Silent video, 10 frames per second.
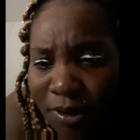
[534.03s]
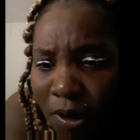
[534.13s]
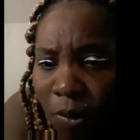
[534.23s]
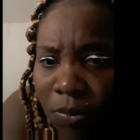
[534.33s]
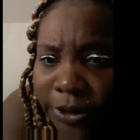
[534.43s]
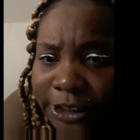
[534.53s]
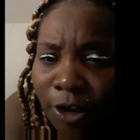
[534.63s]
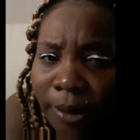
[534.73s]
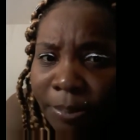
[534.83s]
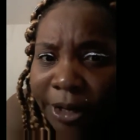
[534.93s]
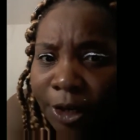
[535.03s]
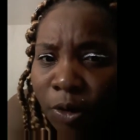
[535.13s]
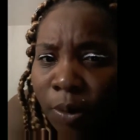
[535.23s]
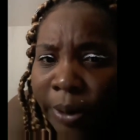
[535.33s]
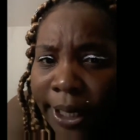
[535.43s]
oh, this heartbreak to go
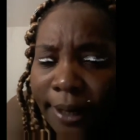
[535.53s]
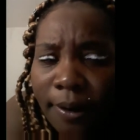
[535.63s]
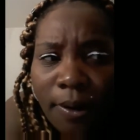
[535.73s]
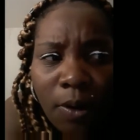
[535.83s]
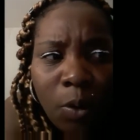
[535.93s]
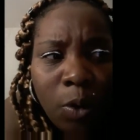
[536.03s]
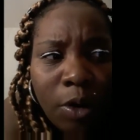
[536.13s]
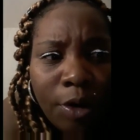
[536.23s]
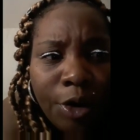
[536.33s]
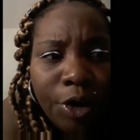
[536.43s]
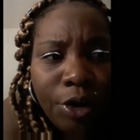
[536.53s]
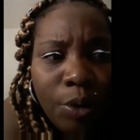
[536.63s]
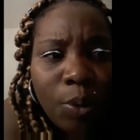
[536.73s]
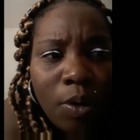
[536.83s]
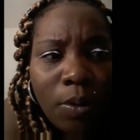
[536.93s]
away, or you
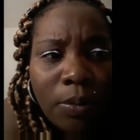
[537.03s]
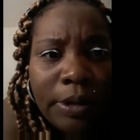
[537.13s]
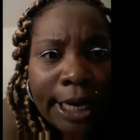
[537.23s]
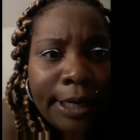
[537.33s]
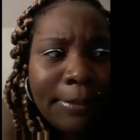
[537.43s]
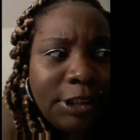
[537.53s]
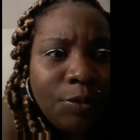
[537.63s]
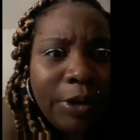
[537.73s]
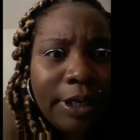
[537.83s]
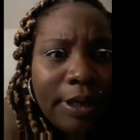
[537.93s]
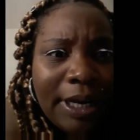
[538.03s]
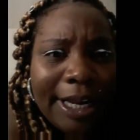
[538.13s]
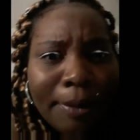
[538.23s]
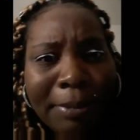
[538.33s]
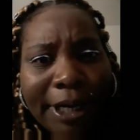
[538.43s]
won't God to bless you with a
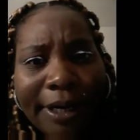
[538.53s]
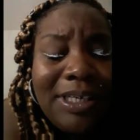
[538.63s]
lot of money.